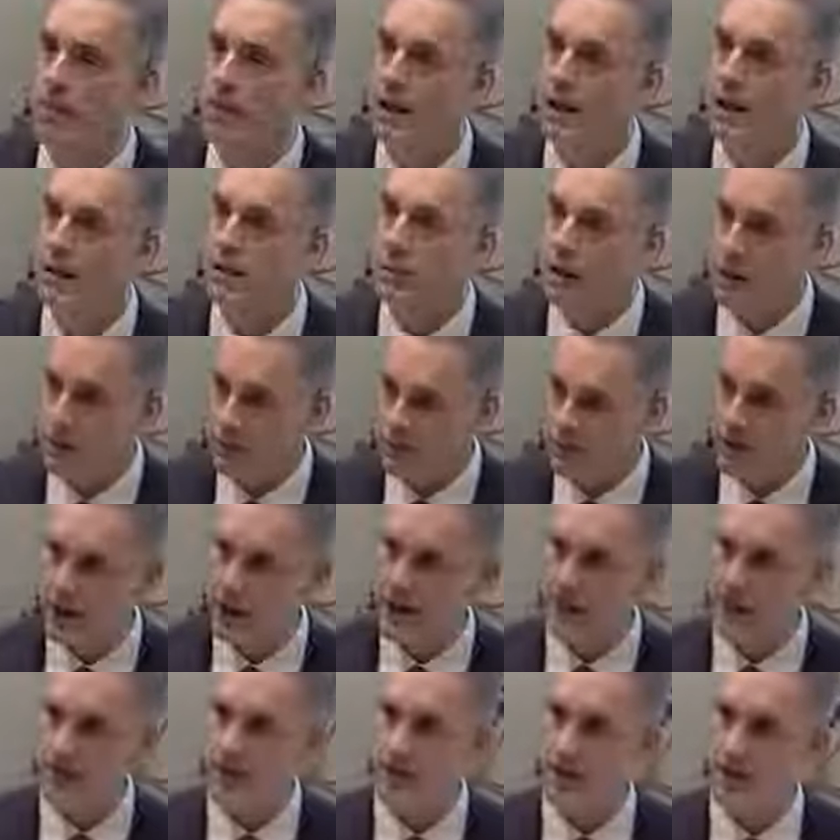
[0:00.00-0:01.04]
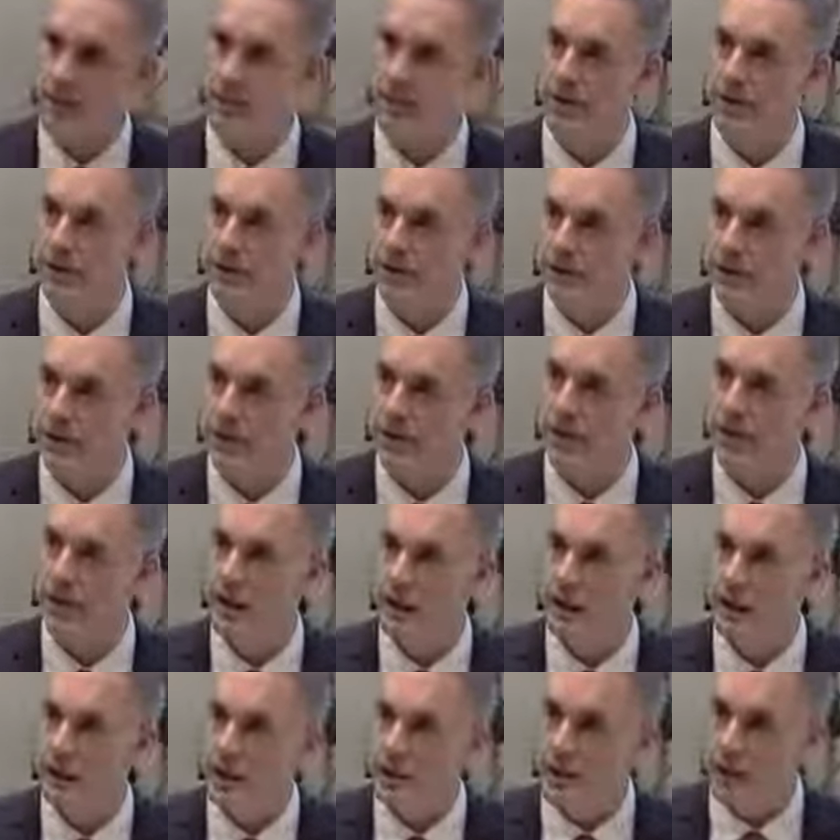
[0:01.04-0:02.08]
But it really is something to be
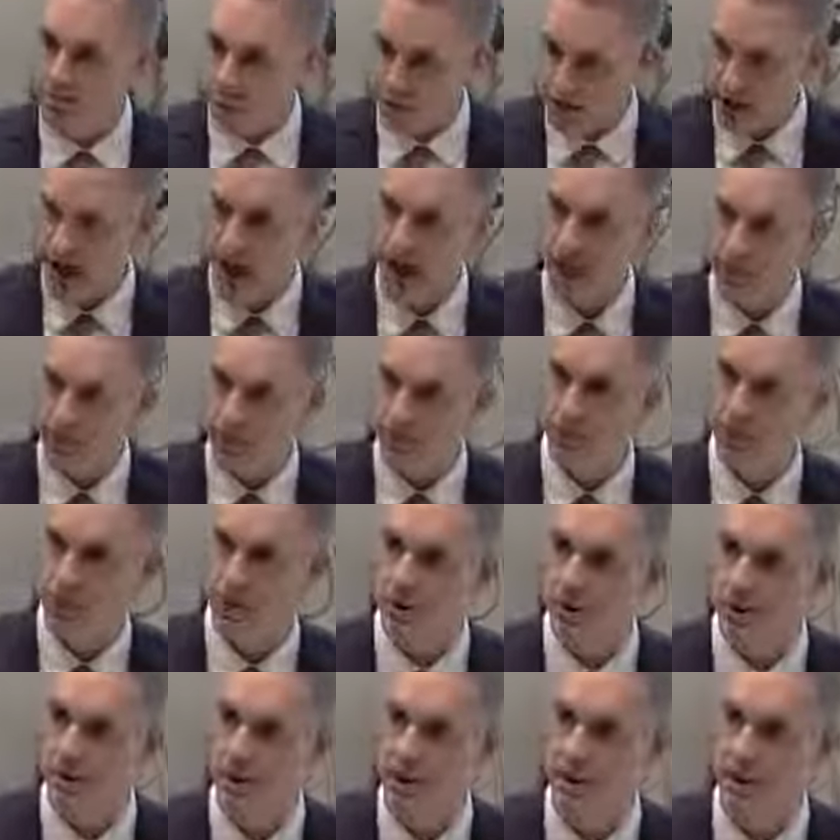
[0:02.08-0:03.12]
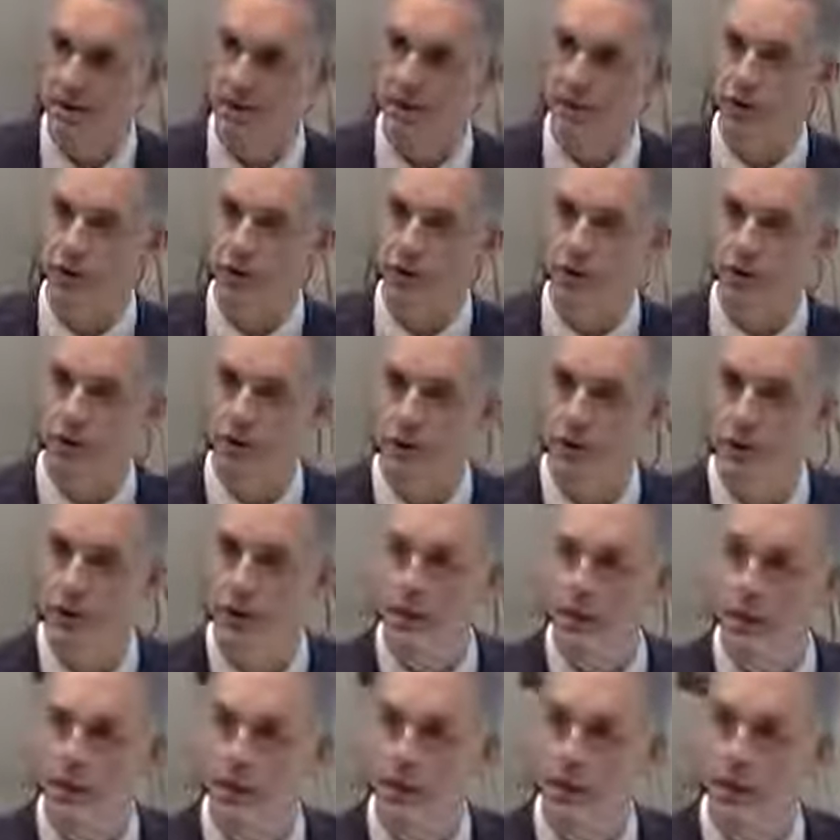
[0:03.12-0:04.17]
the reliable person at a funeral,
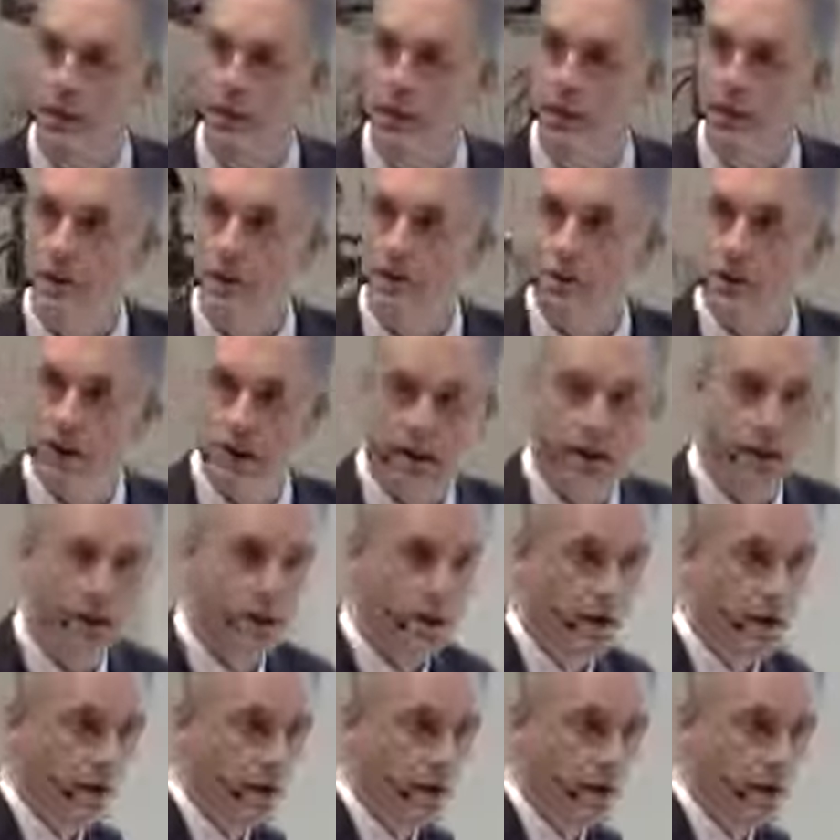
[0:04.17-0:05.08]
right?